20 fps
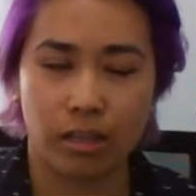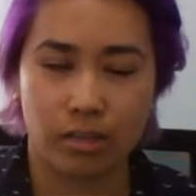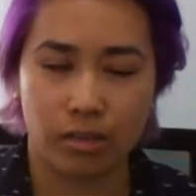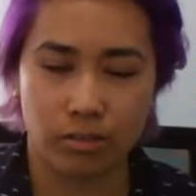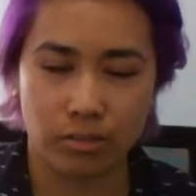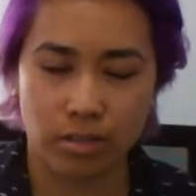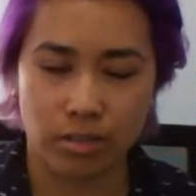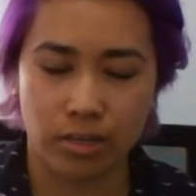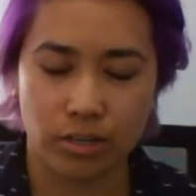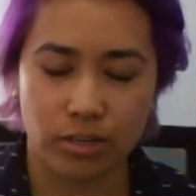
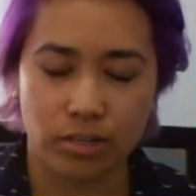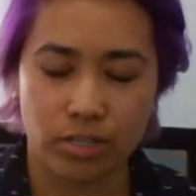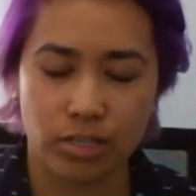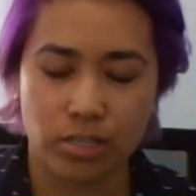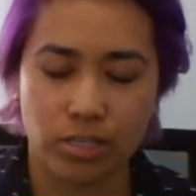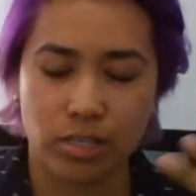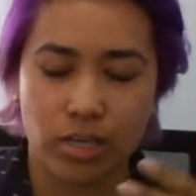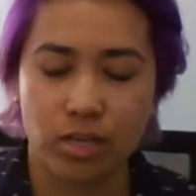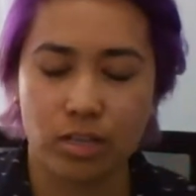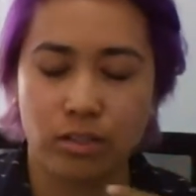those
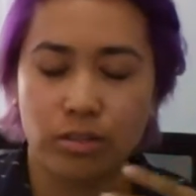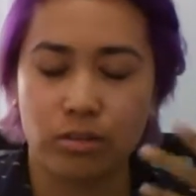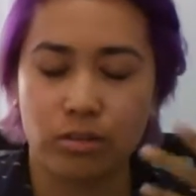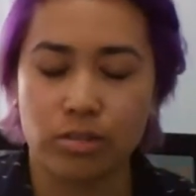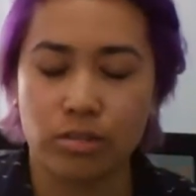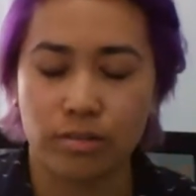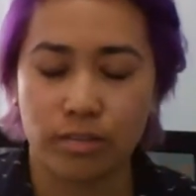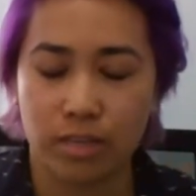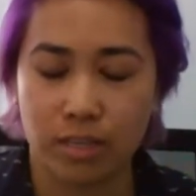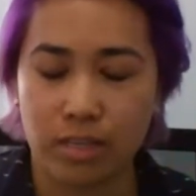energies, on
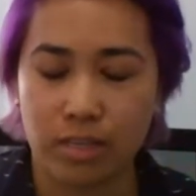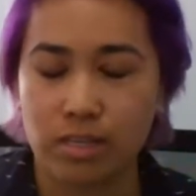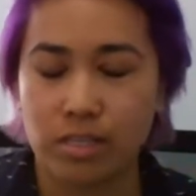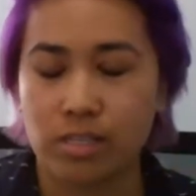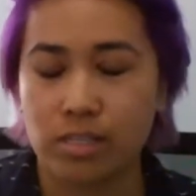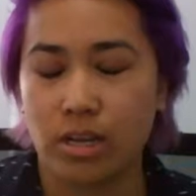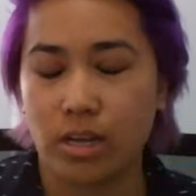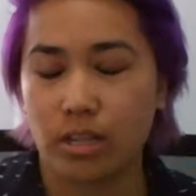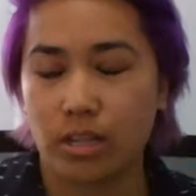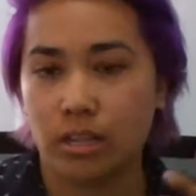those
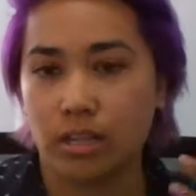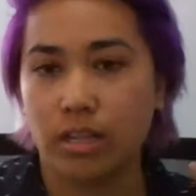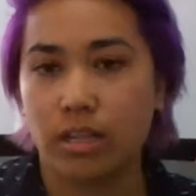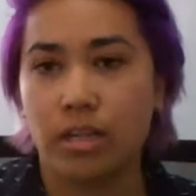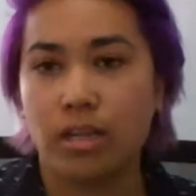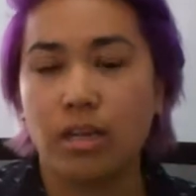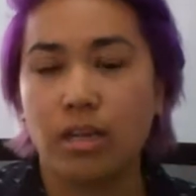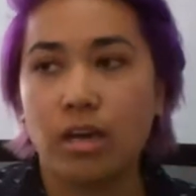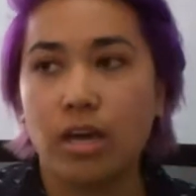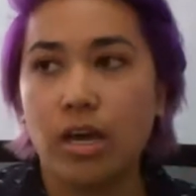feelings, on
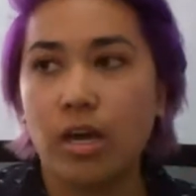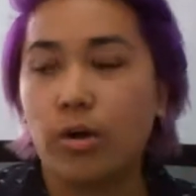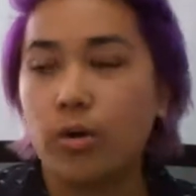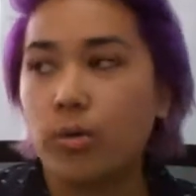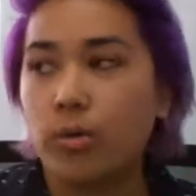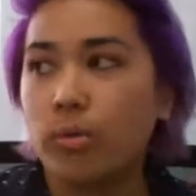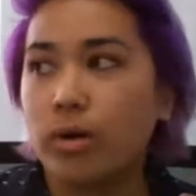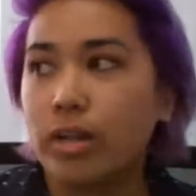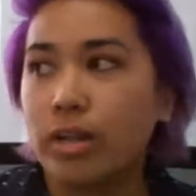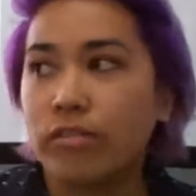
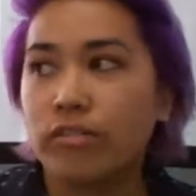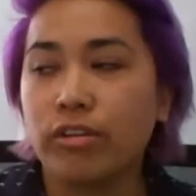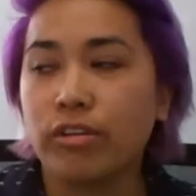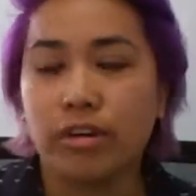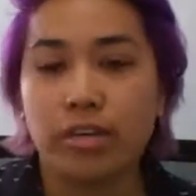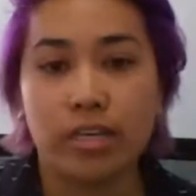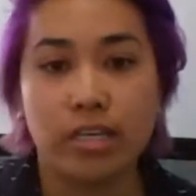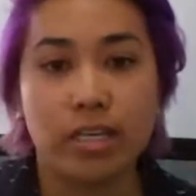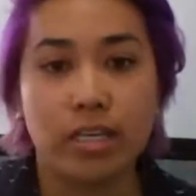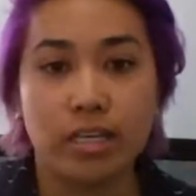whatever
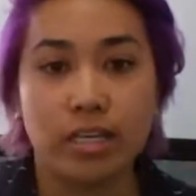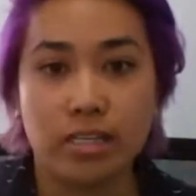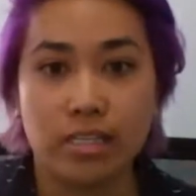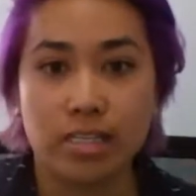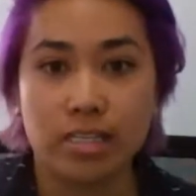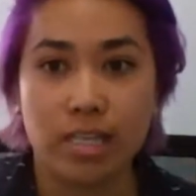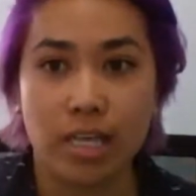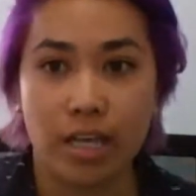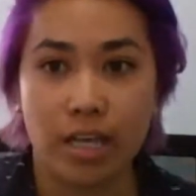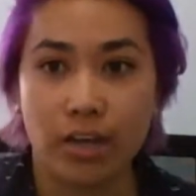it
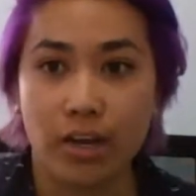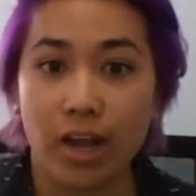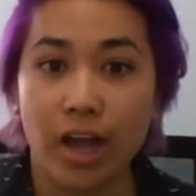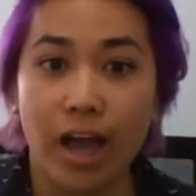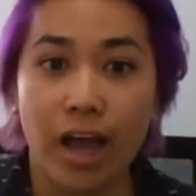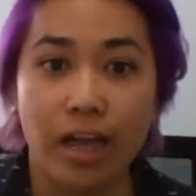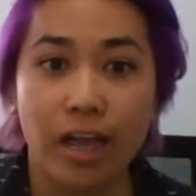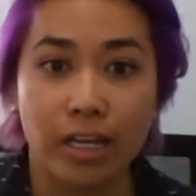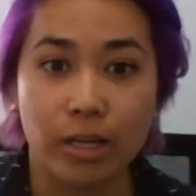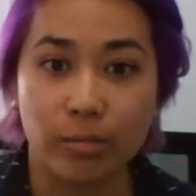is that you're
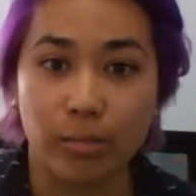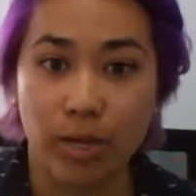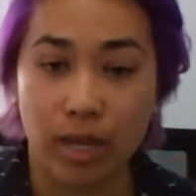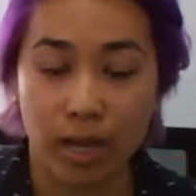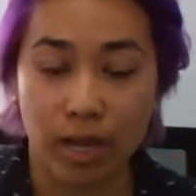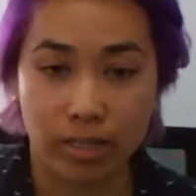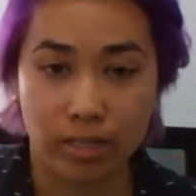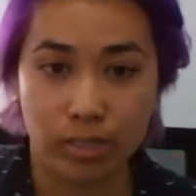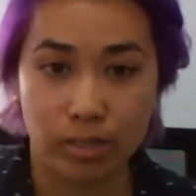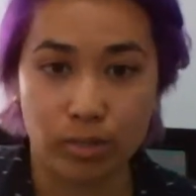hiding
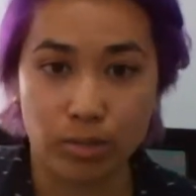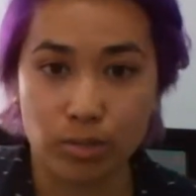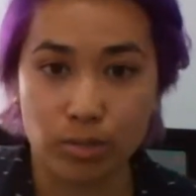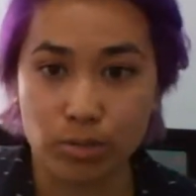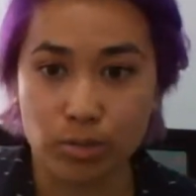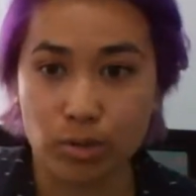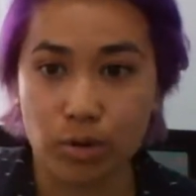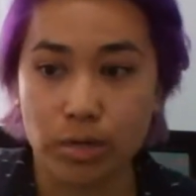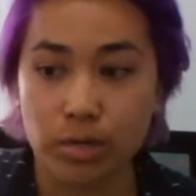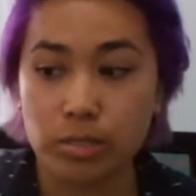behind
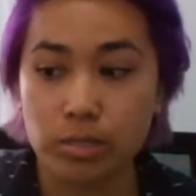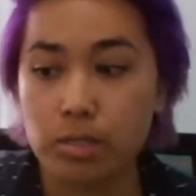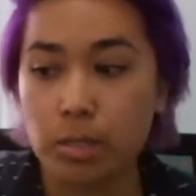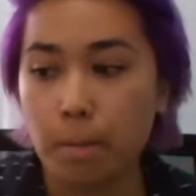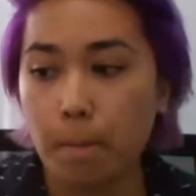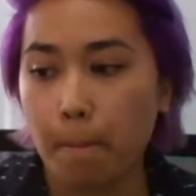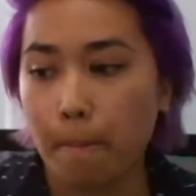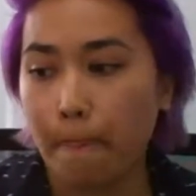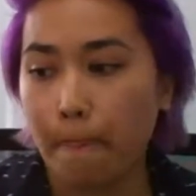closed doors.